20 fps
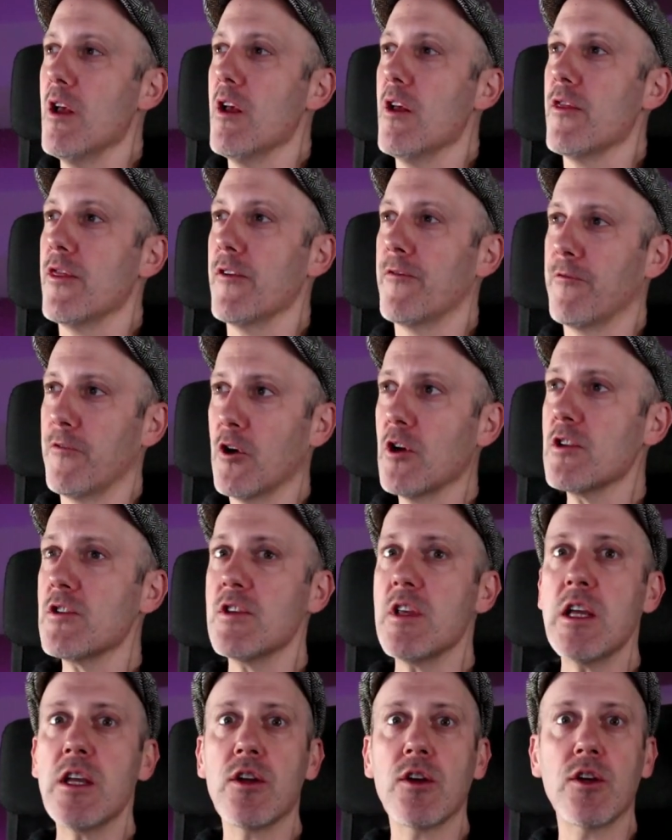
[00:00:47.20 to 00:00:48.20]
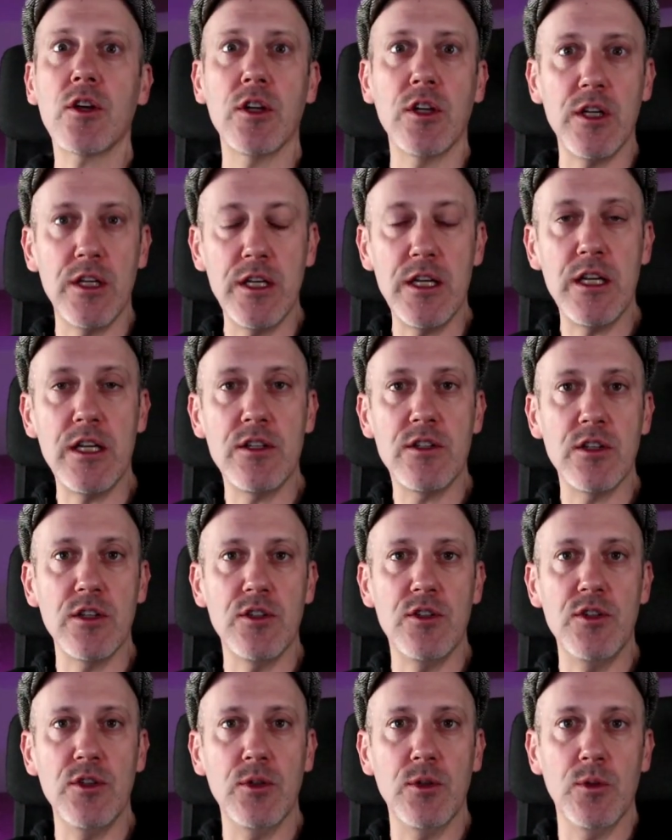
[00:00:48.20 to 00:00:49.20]
The first thing you're going to need to
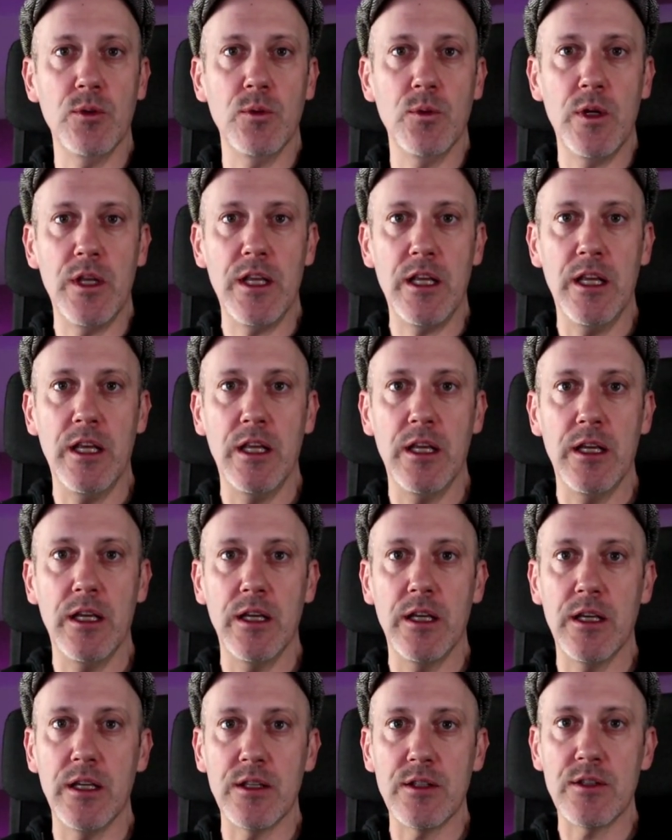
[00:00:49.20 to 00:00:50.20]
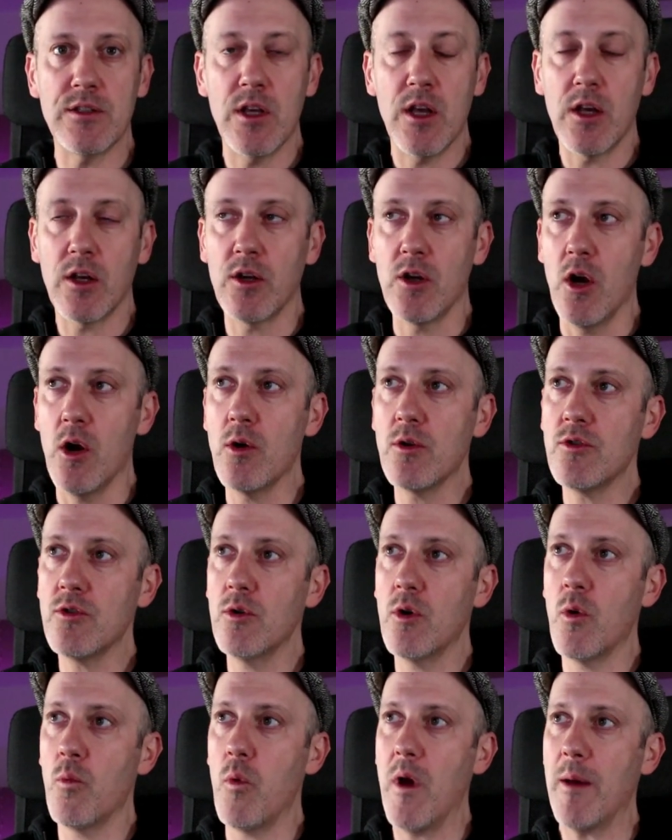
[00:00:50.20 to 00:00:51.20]
do is go to
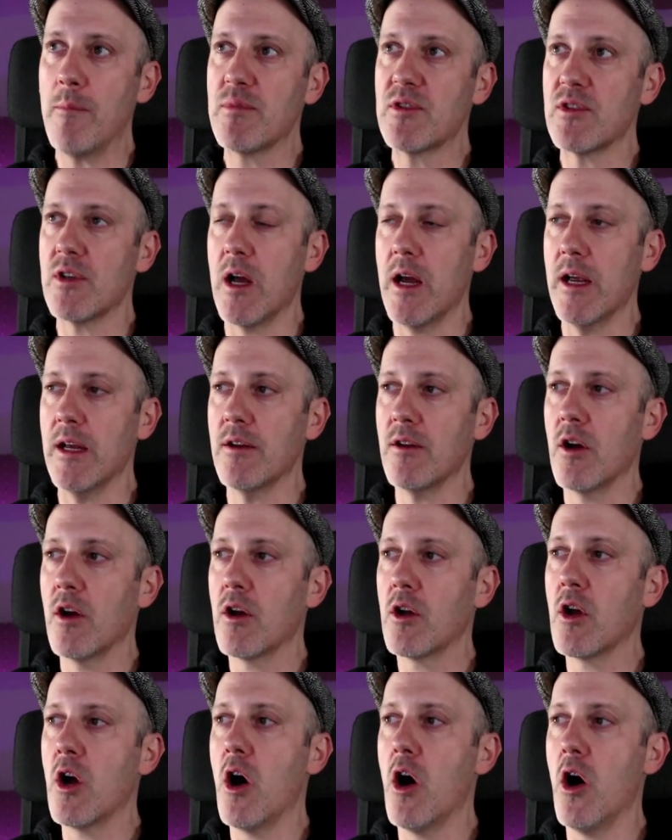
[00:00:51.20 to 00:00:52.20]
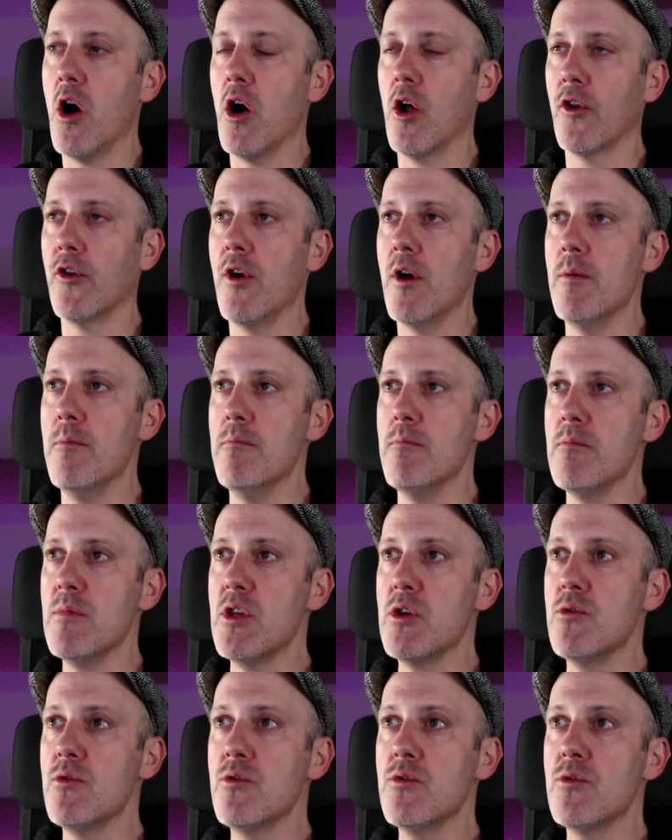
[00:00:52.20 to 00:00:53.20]
a website called
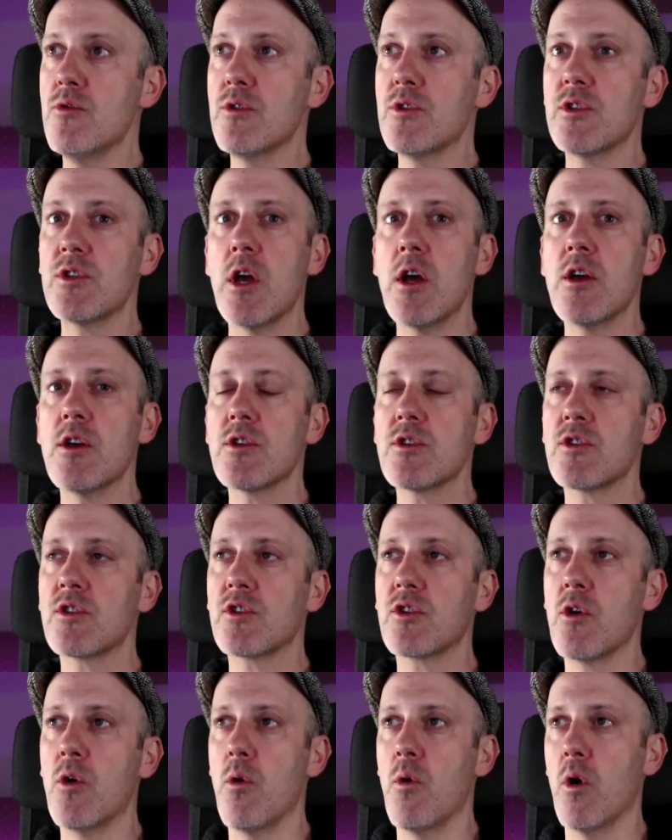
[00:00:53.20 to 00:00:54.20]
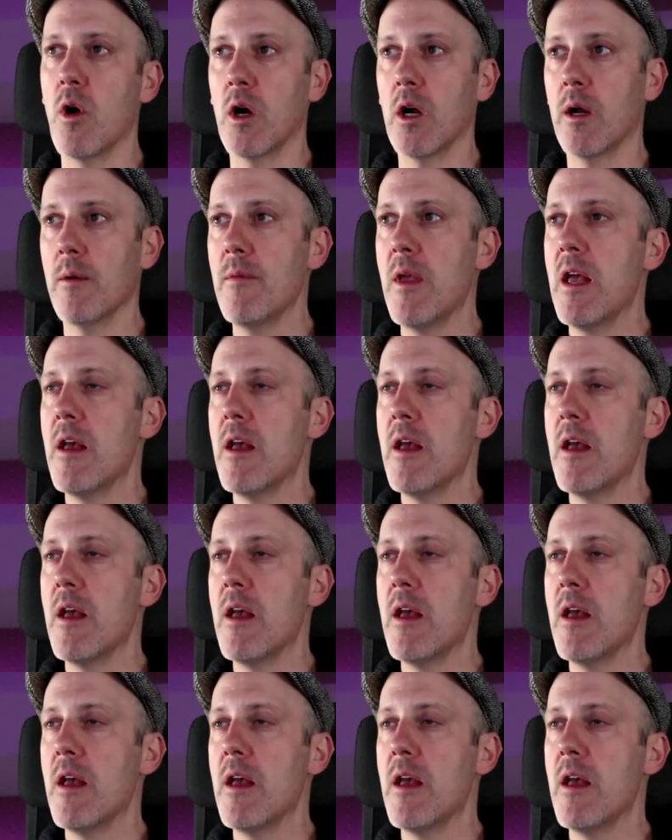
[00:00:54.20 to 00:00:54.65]
Muse Score.